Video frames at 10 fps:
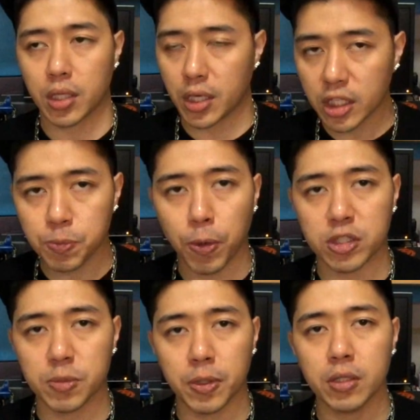It is
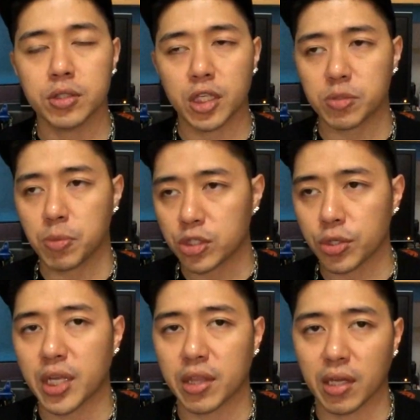possible, just make
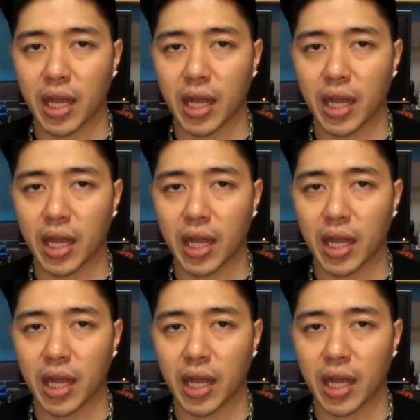sure you get the